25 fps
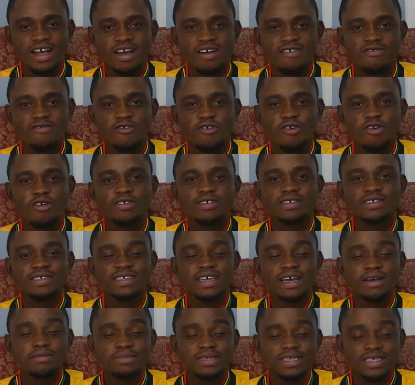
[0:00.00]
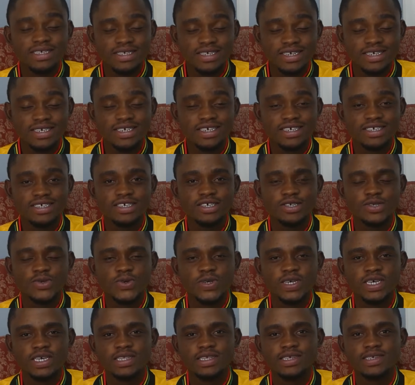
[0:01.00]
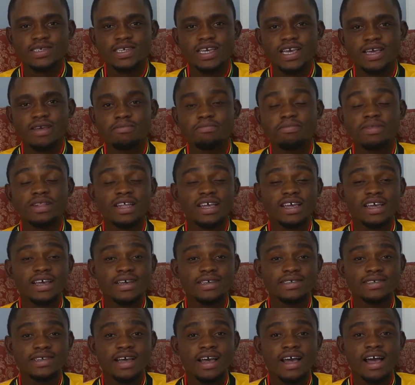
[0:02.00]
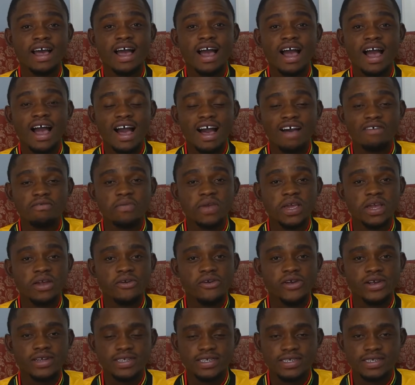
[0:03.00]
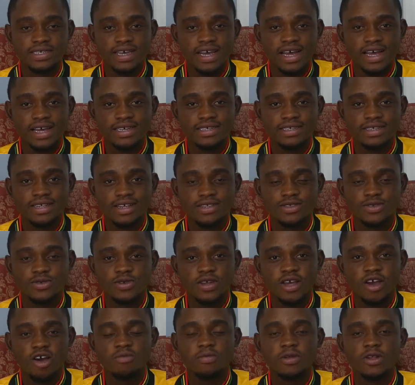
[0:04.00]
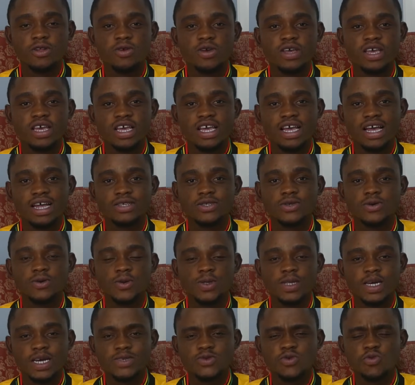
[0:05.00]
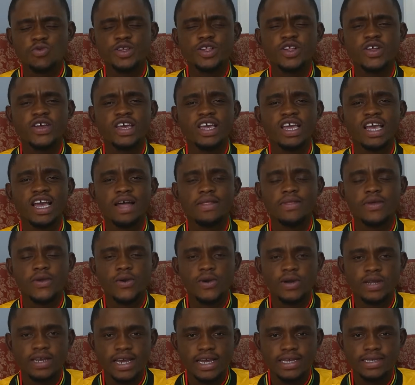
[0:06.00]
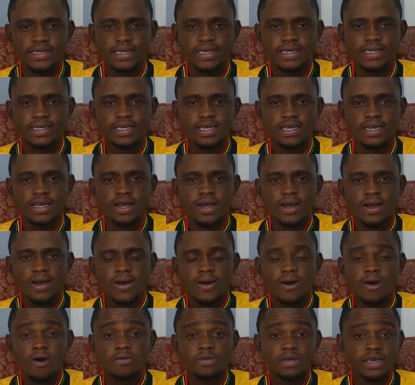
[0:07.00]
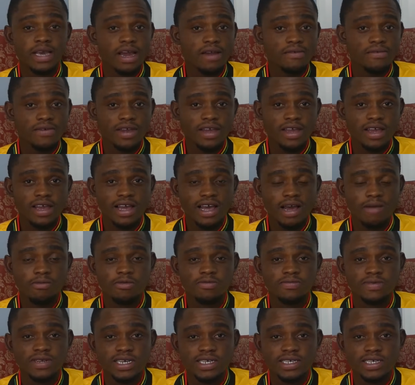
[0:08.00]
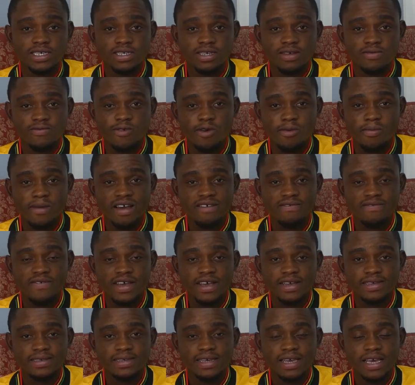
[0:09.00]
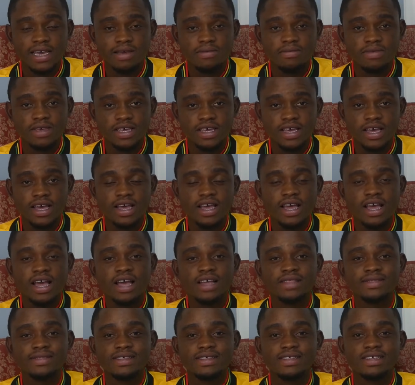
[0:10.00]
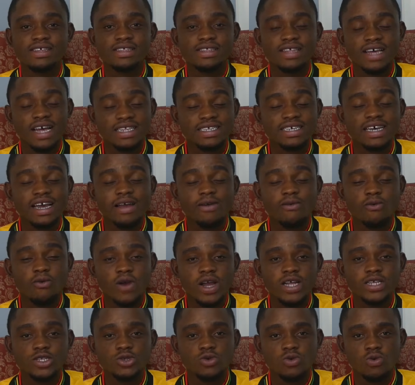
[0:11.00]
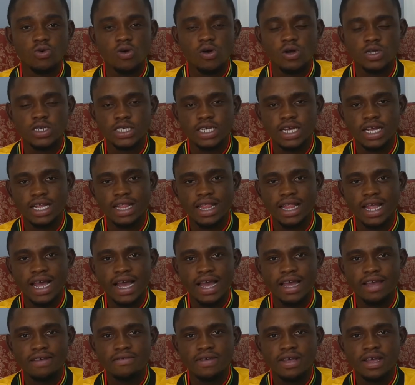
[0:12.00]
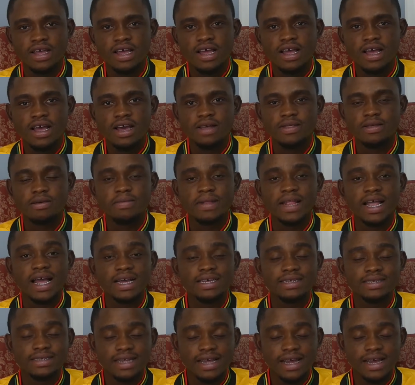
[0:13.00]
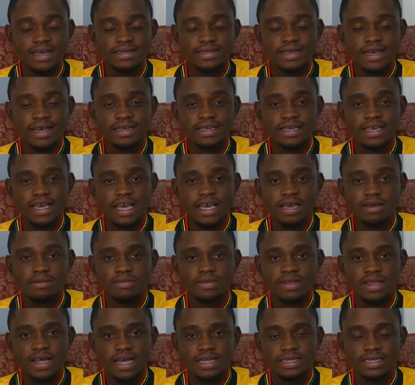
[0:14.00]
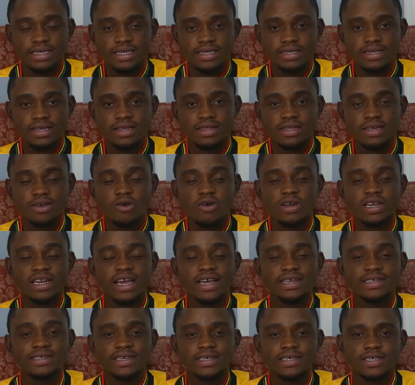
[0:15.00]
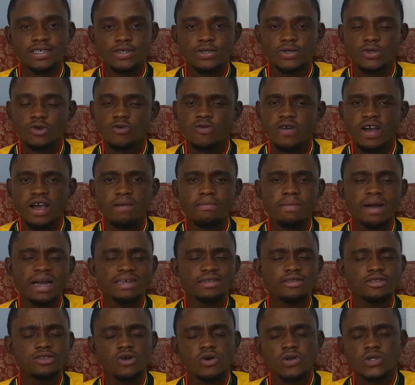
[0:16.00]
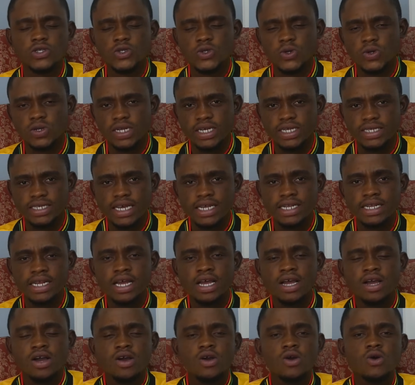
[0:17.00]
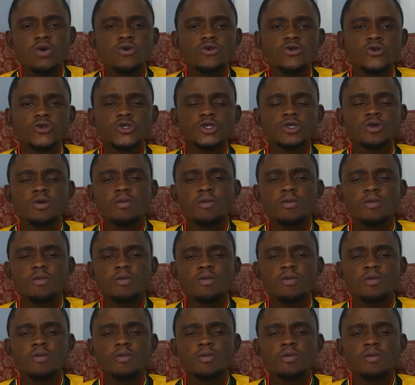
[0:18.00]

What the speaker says: for some decisions he took in this game. Players have been criticized. Today I'll be looking at all that. We'll be looking at the organization of the African Cup of Nations from my first game here that I went to watch live at the Black Stars game. That is the organization, so far, my thoughts on it. And Kudus